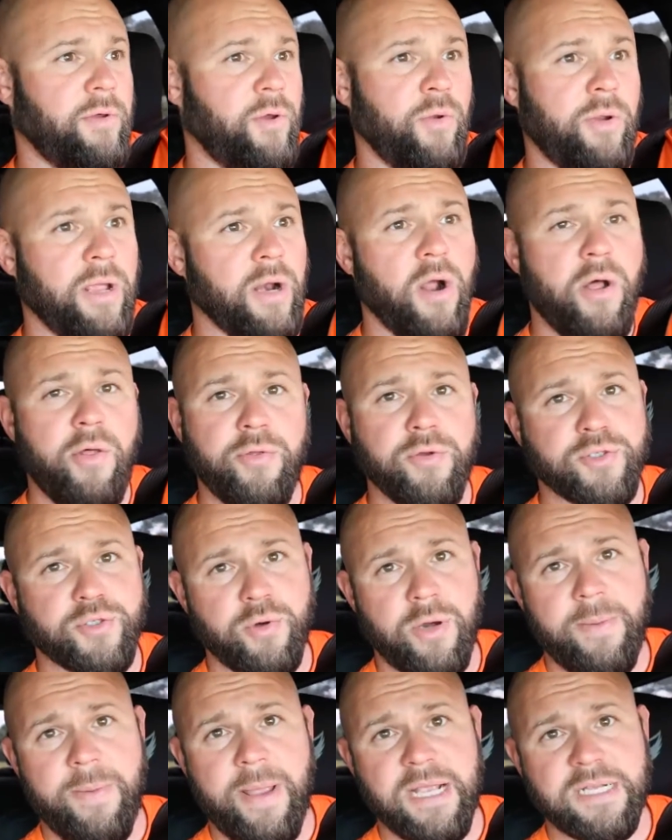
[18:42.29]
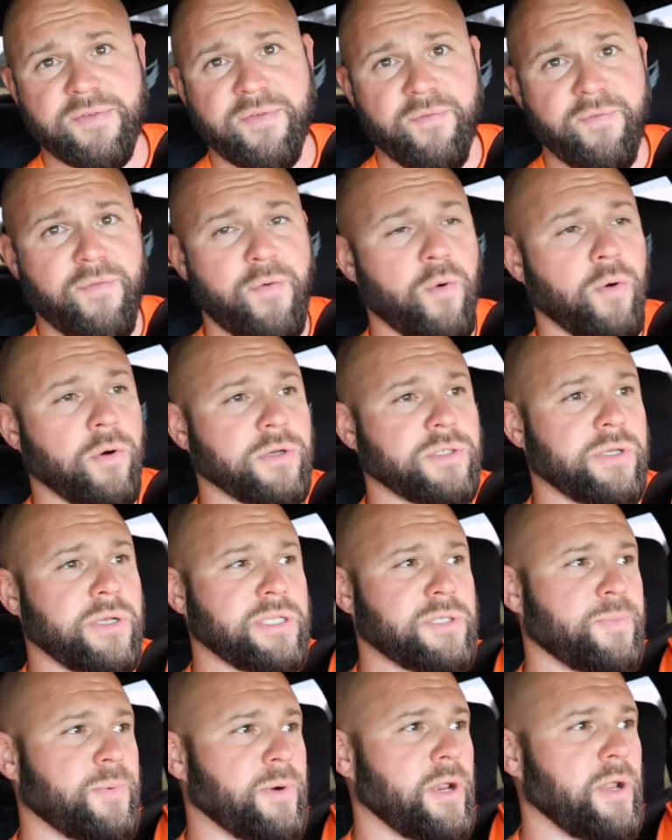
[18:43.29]
you get all those rebates from Ford, so
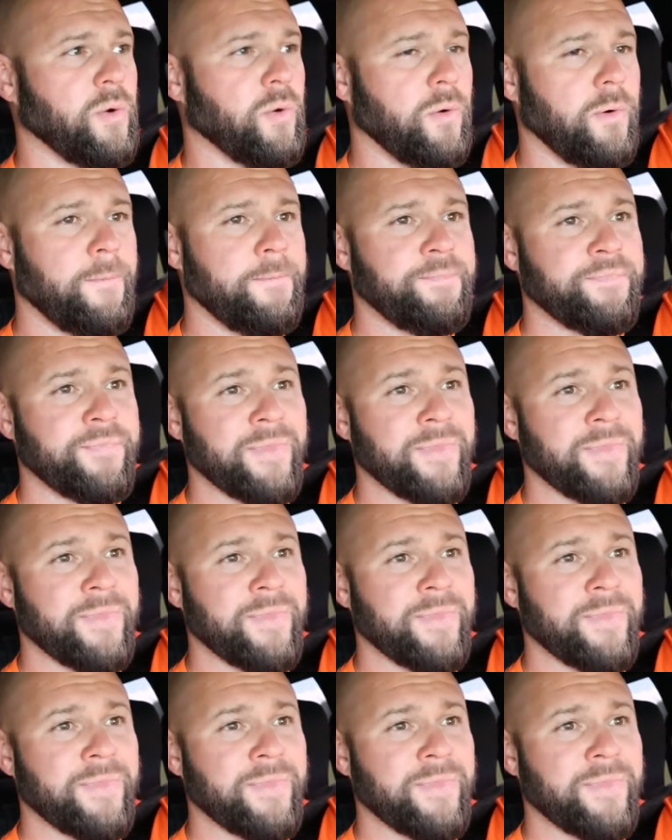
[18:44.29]
that's pretty cool.